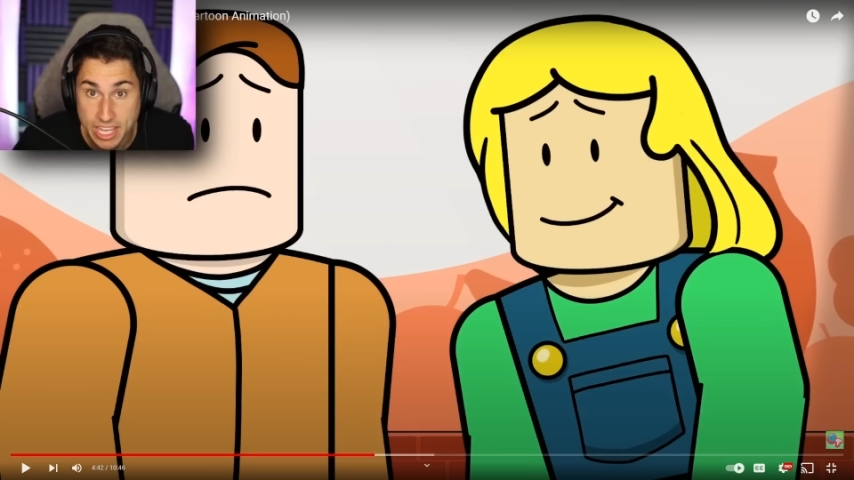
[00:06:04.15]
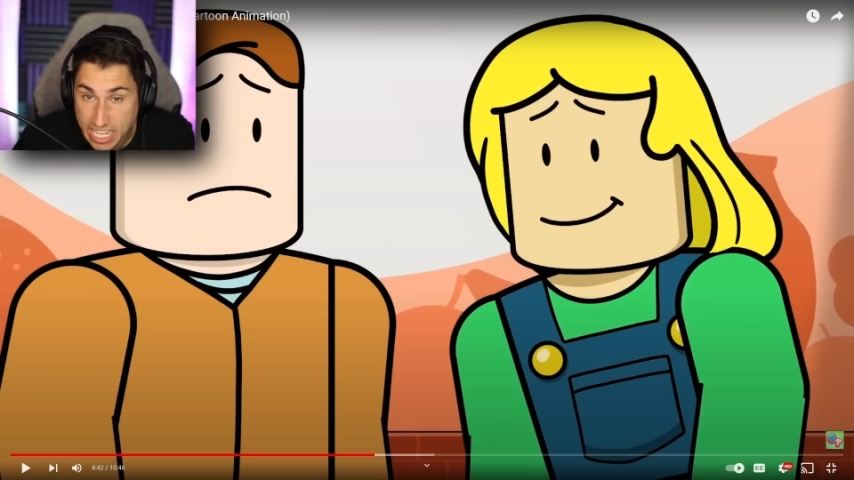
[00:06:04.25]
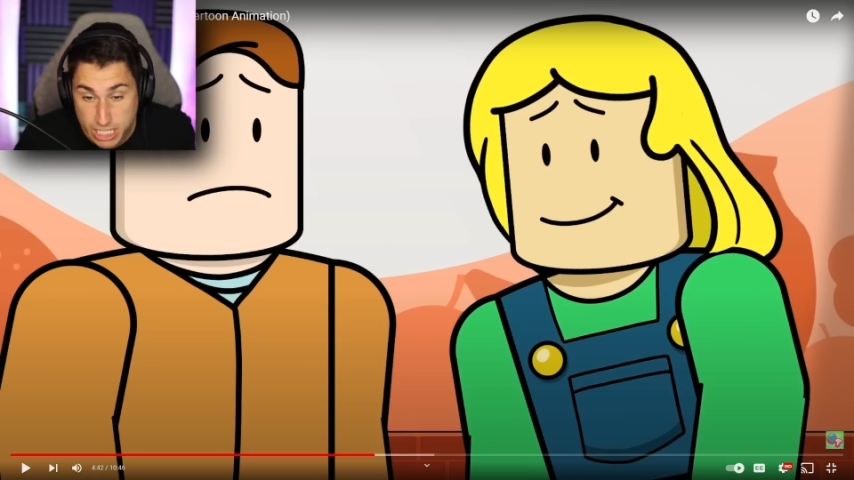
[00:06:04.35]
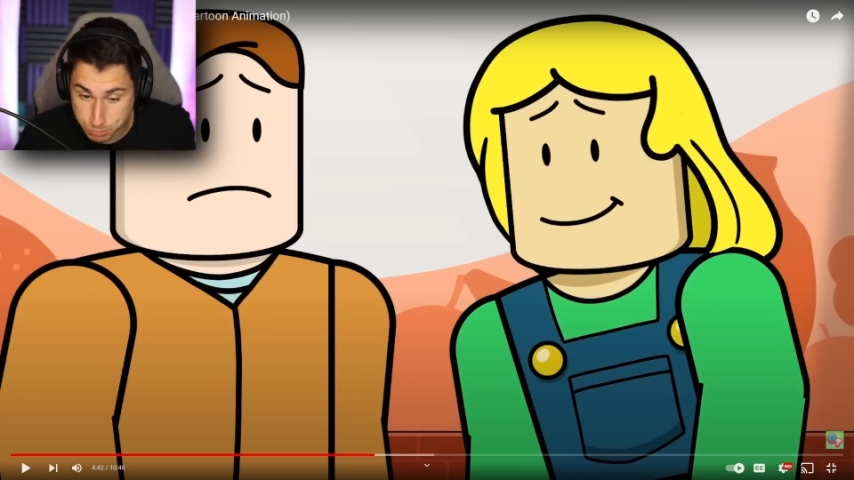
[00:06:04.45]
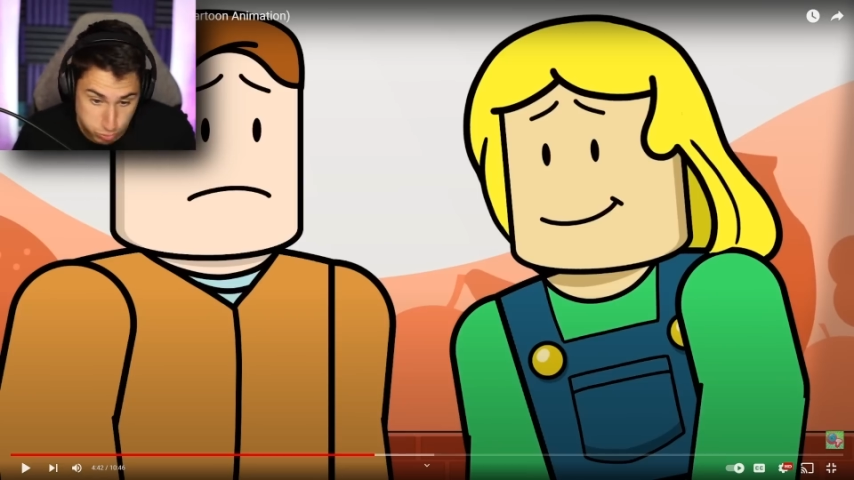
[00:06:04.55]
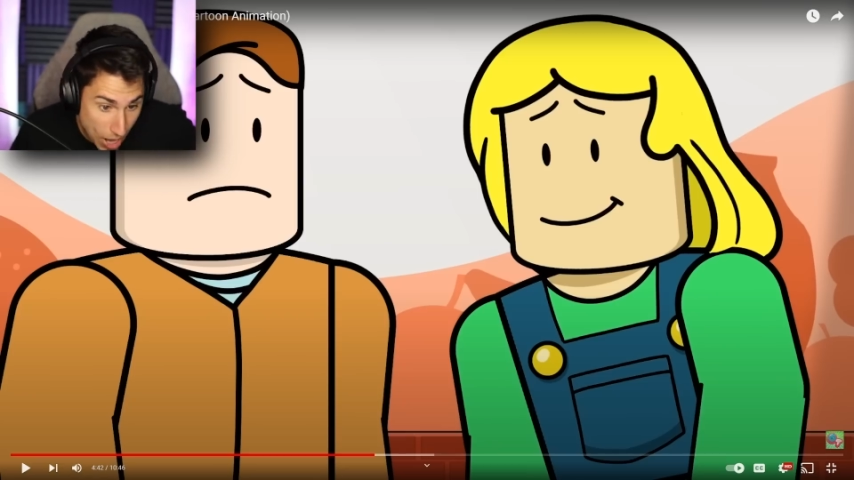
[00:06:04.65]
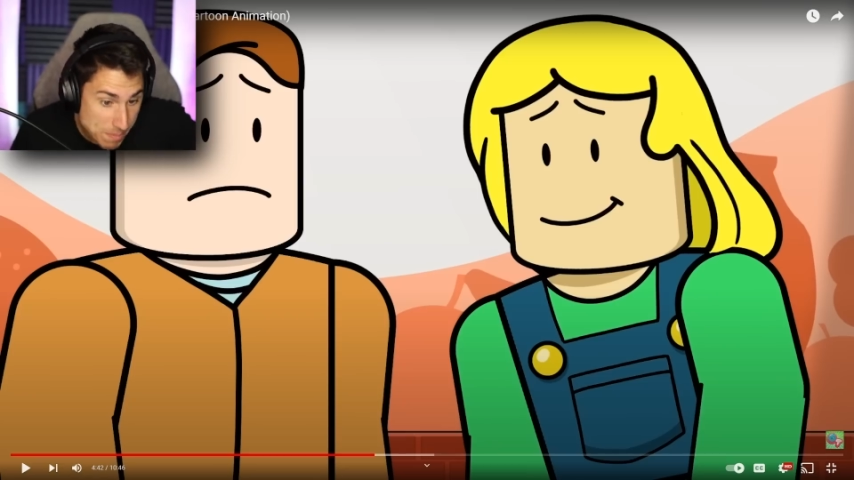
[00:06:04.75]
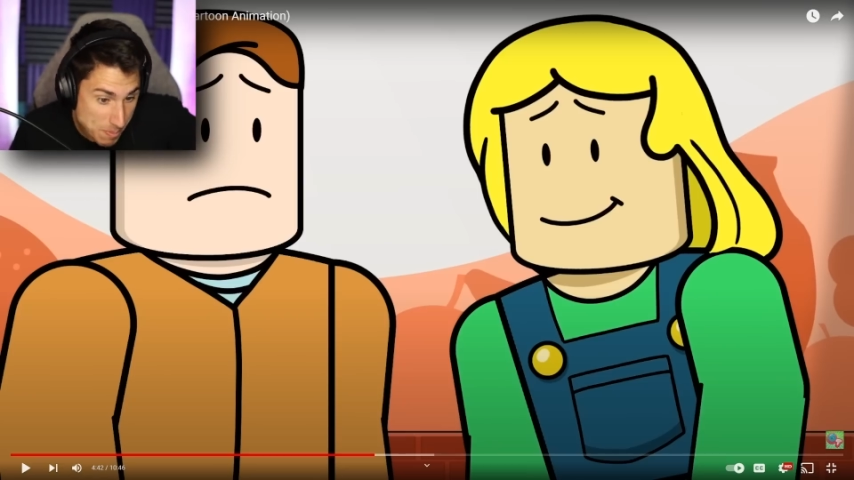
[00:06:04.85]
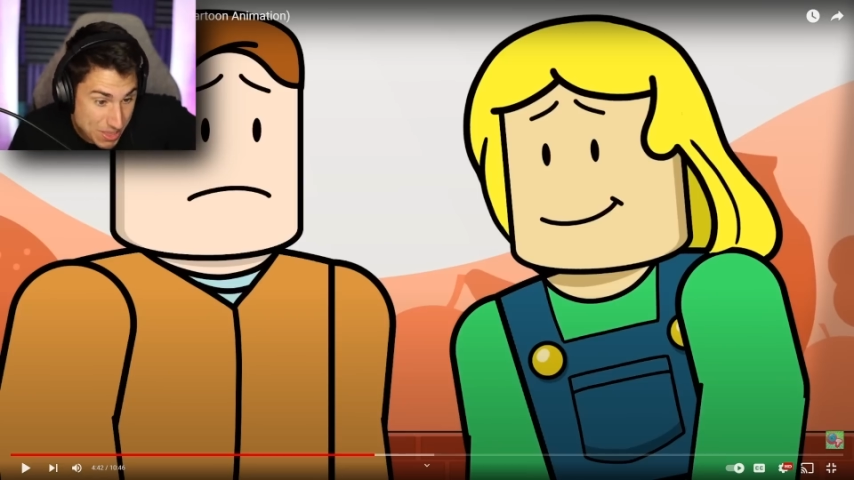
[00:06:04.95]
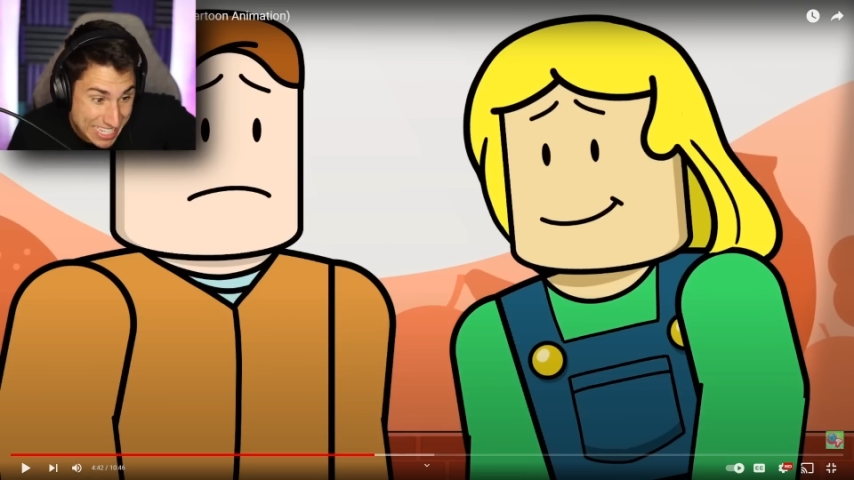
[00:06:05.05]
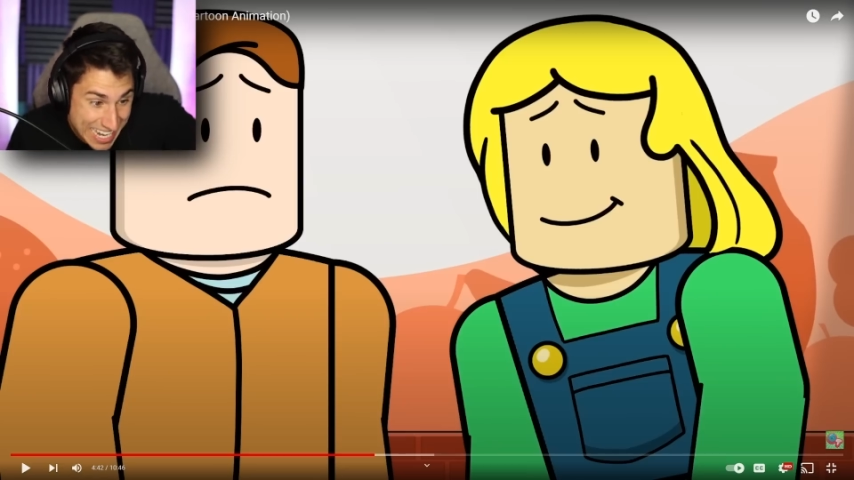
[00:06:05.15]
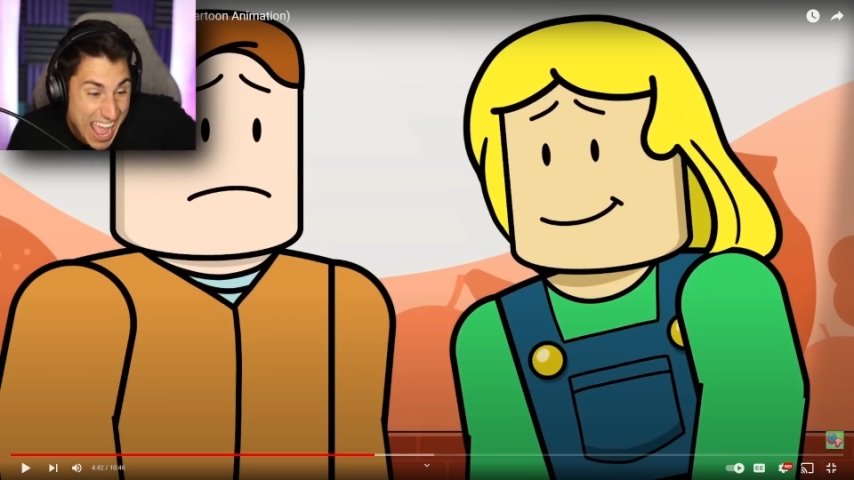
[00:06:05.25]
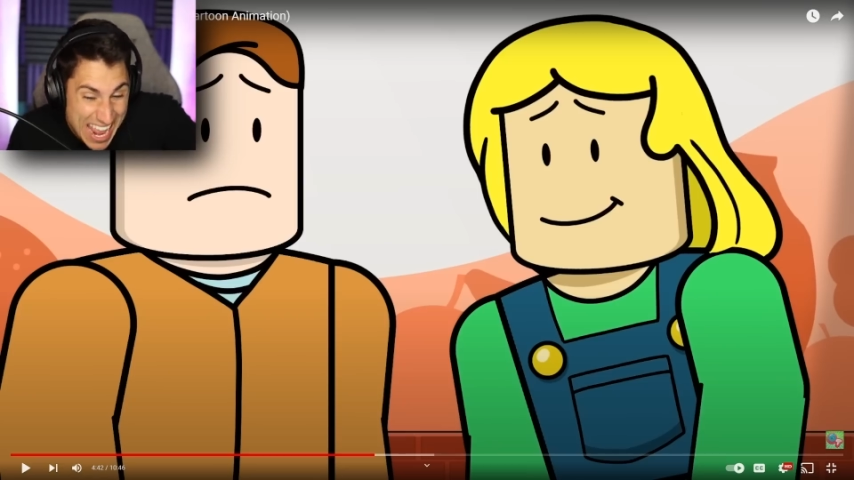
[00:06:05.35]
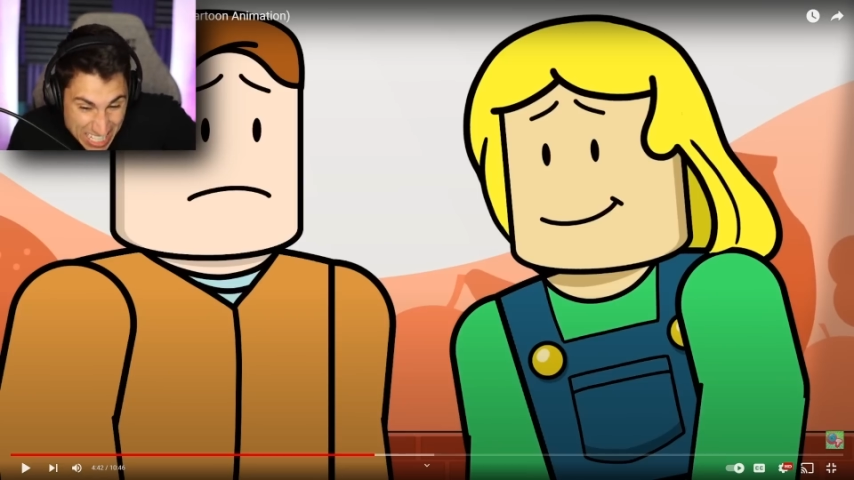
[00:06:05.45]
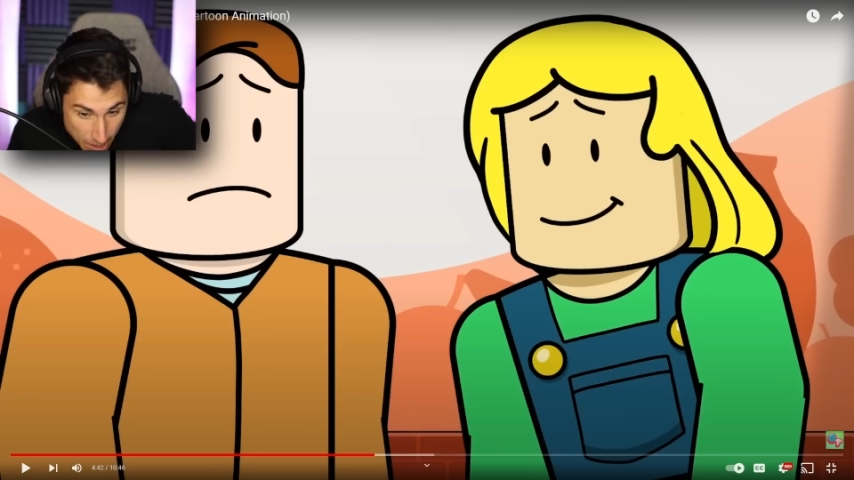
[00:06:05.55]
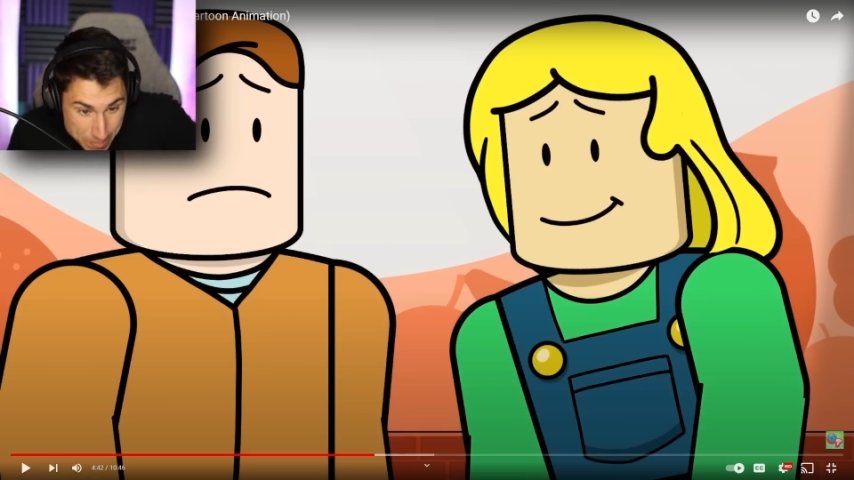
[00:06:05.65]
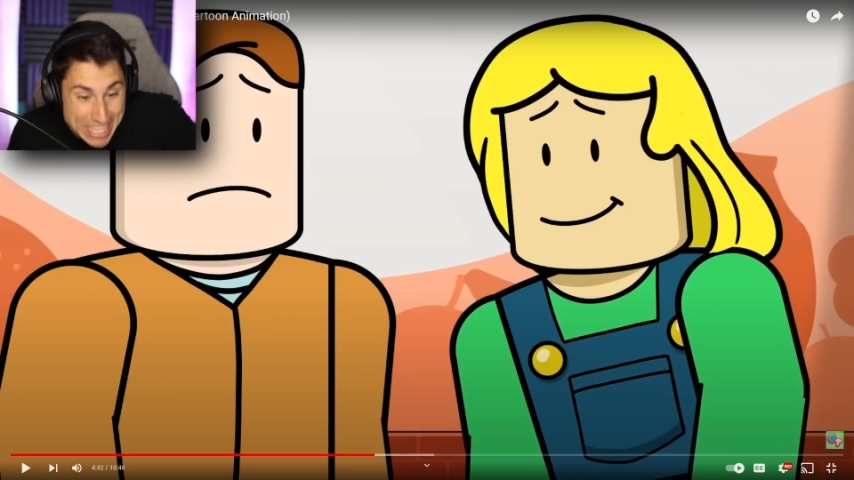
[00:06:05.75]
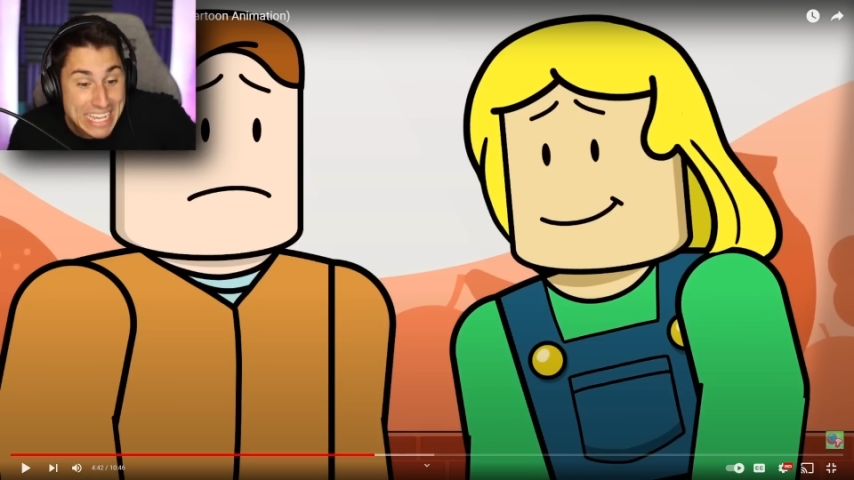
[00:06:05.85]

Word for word: he's probably gonna end up